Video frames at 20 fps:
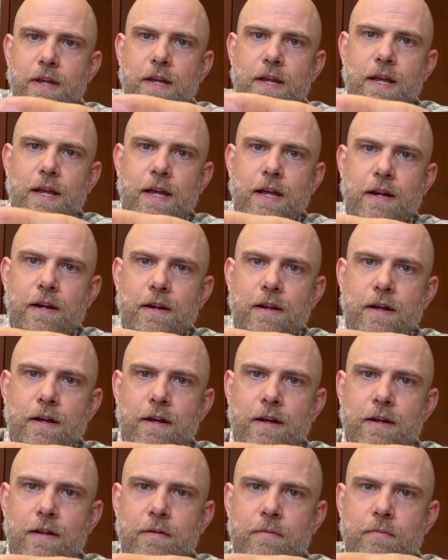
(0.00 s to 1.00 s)
And
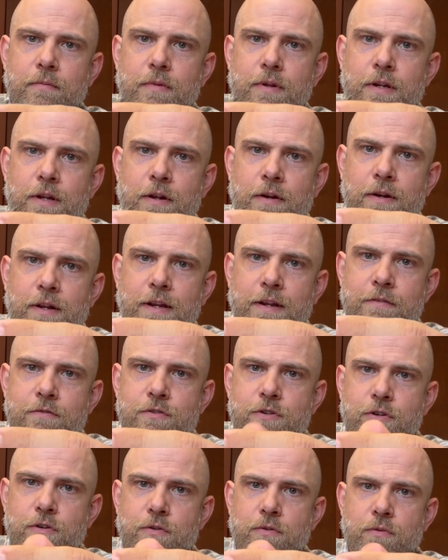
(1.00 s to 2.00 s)
it gives
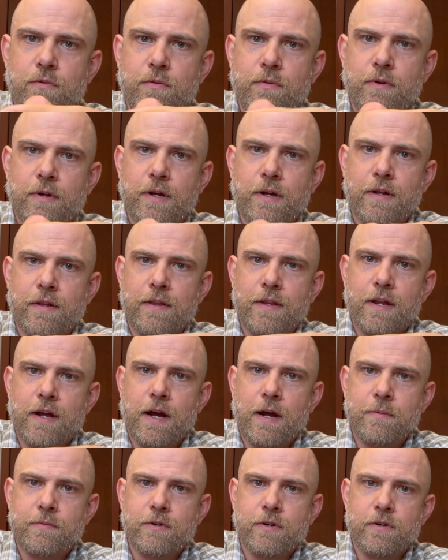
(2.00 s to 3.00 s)
you the
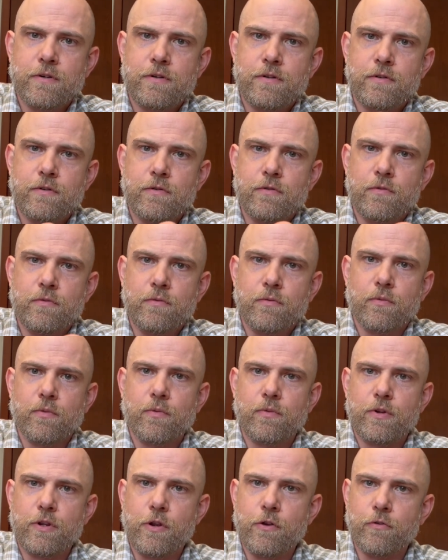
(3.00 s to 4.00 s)
option to
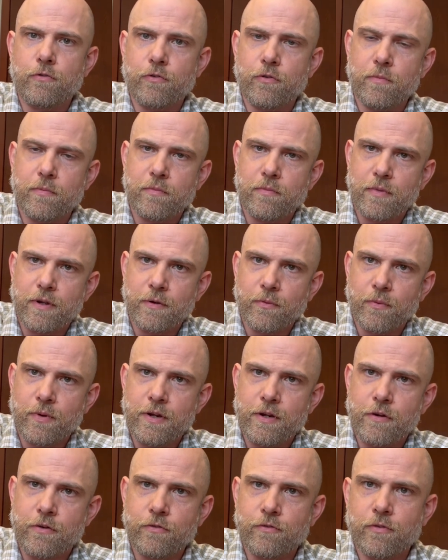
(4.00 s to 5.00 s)
use them and
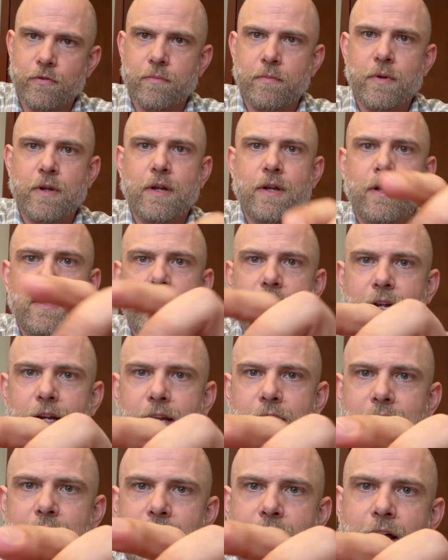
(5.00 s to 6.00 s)
reuse them again.